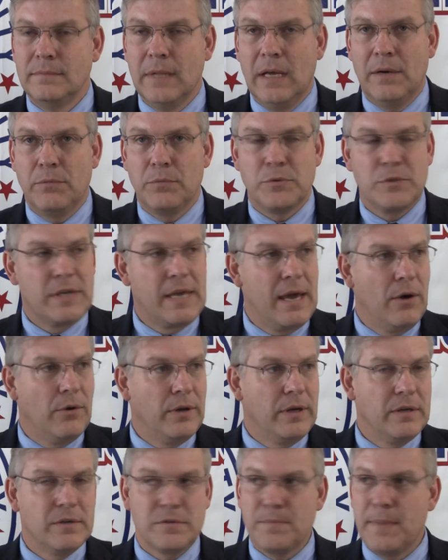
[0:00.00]
I was
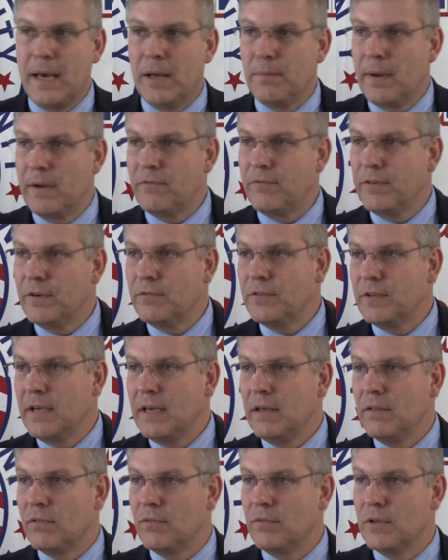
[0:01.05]
counting as about my
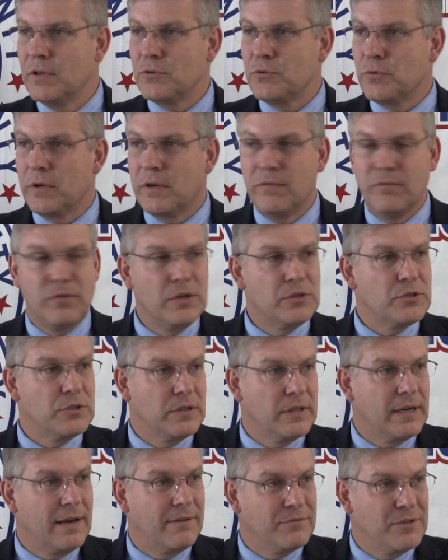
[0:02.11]
15th district
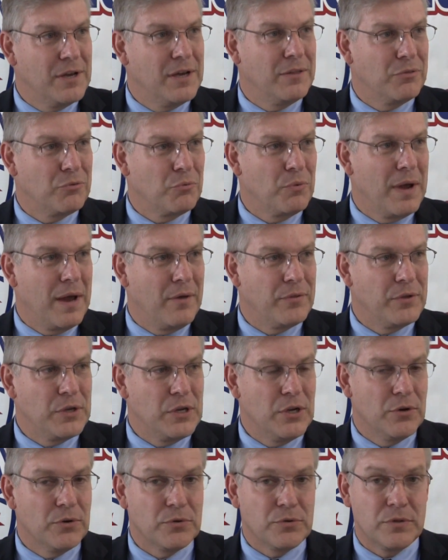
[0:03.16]
convention that I've done throughout the
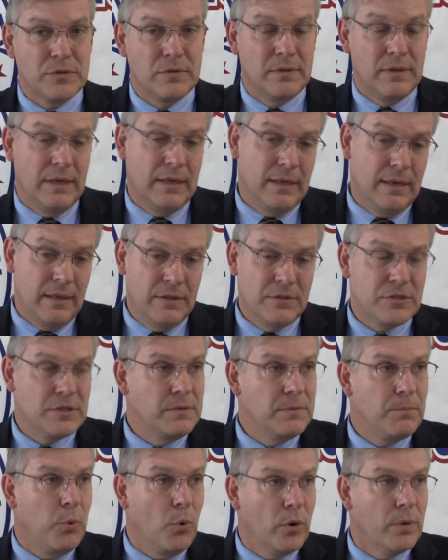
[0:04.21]
years. It's
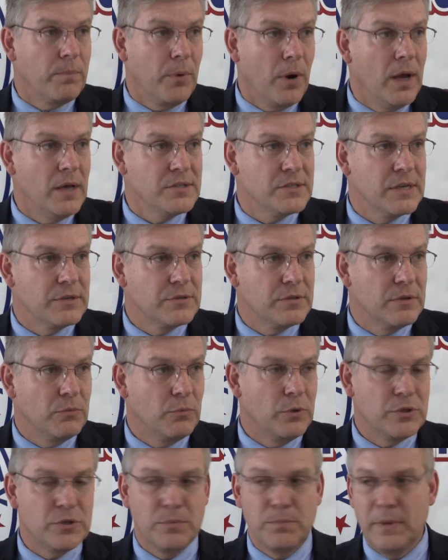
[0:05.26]
an important process that
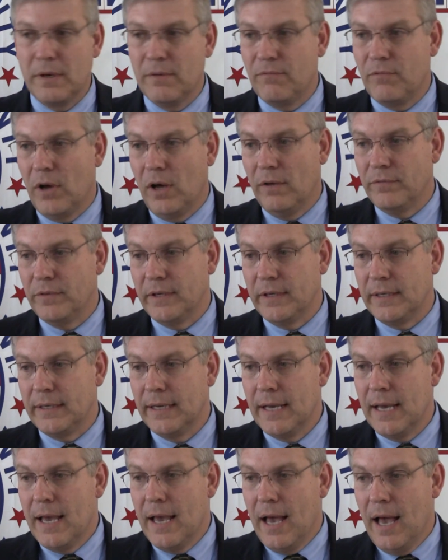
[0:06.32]
we should be involved in.
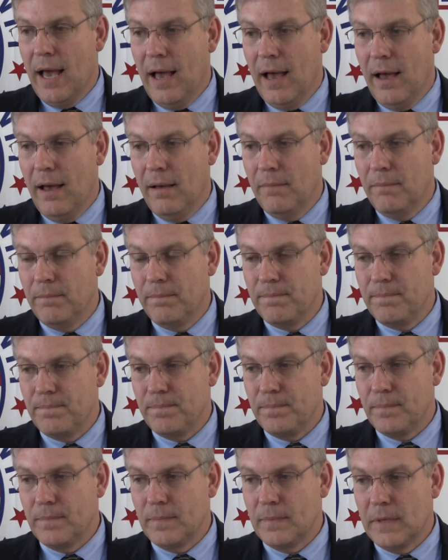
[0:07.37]

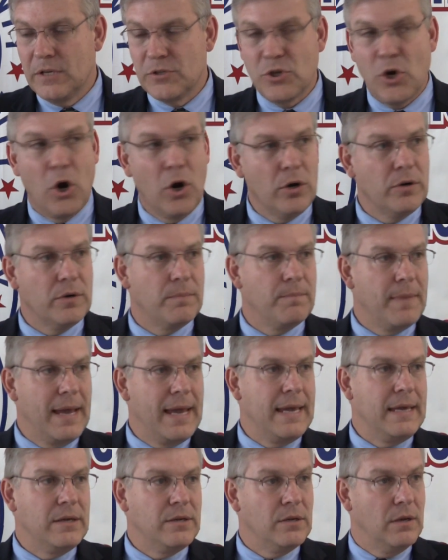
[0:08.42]
It's harder to
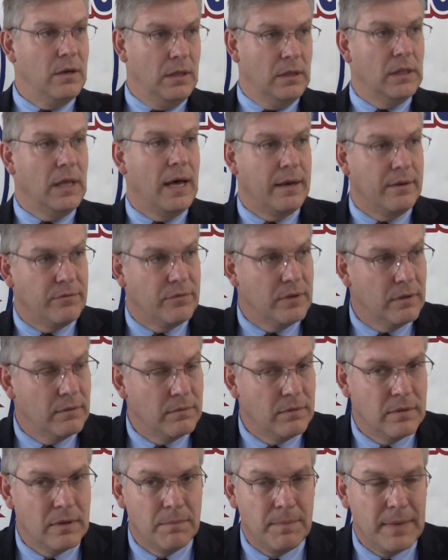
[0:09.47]
make a lot of
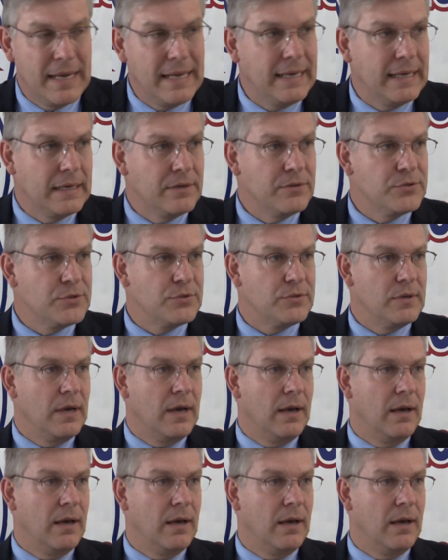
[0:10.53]
the meetings